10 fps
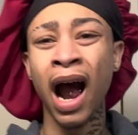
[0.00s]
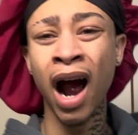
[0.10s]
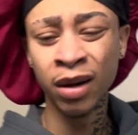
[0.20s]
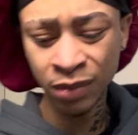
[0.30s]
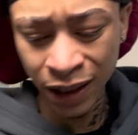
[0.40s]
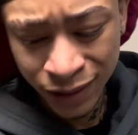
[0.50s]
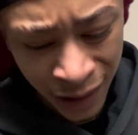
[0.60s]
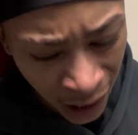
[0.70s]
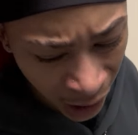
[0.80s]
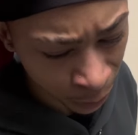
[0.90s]
I'm like,
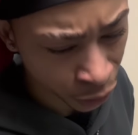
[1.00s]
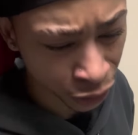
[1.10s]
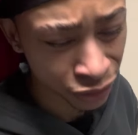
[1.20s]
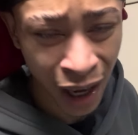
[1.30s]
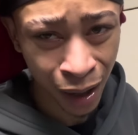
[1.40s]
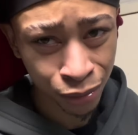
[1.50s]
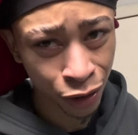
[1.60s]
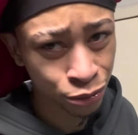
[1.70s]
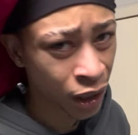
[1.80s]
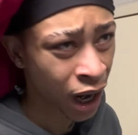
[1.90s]
nah, bro, nah, bro,
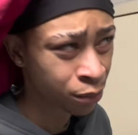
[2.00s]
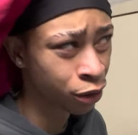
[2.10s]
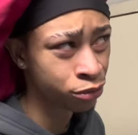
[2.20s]
nah, bro,